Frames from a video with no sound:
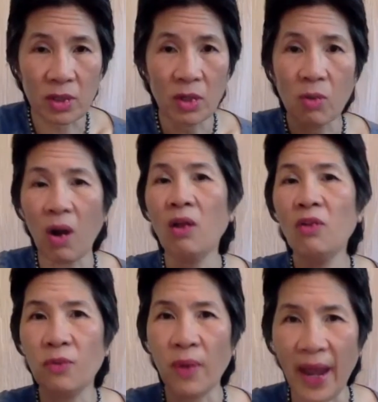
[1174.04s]
who
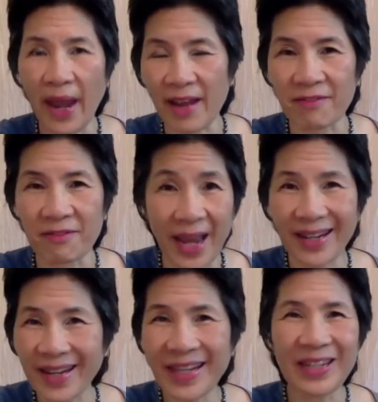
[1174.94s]
also have that
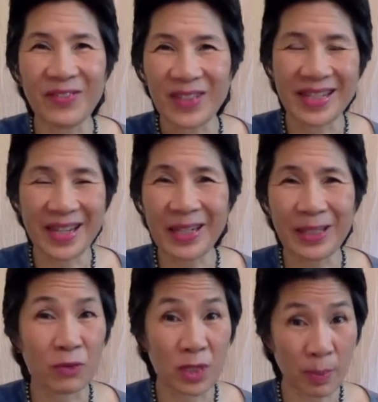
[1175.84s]
kind of
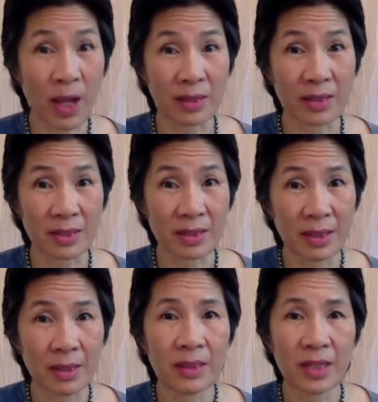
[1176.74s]
instinctive response
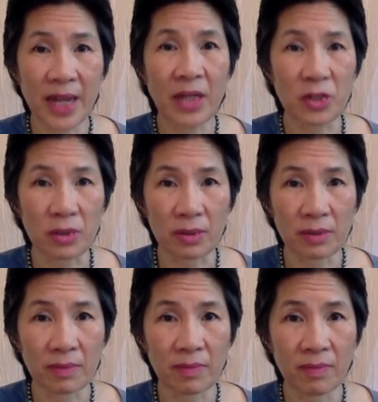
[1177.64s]
to mm-hmm. danger,
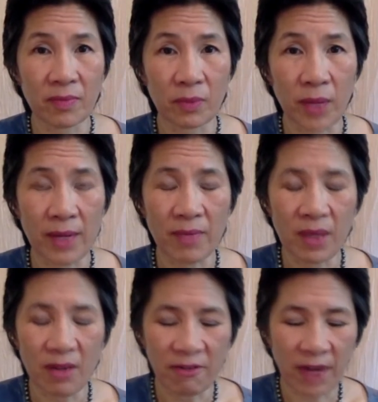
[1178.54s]
right?
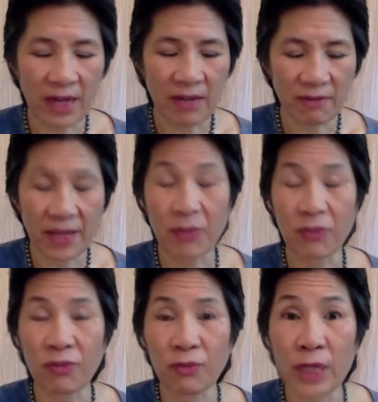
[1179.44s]
Fight, flight, or
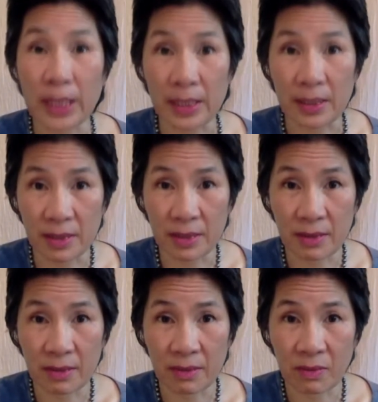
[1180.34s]
freeze.
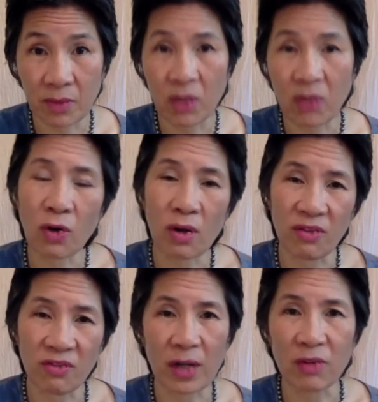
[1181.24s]
You know, you've heard of the
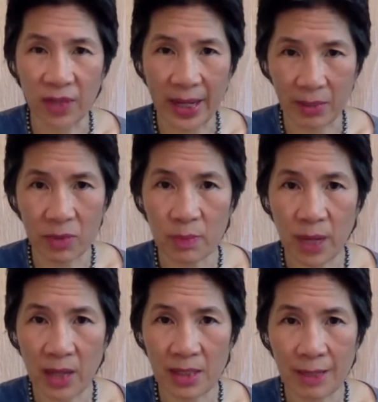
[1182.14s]
fight or flight
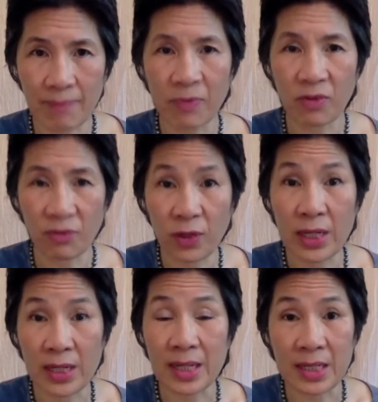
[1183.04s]
response. Right.
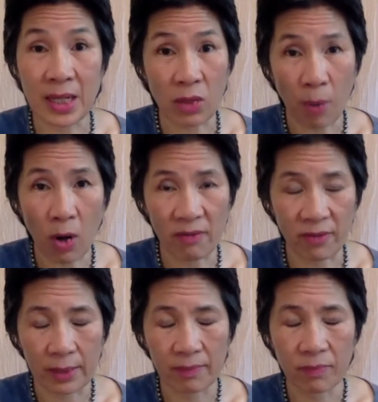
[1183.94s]
Freeze is the other part of it.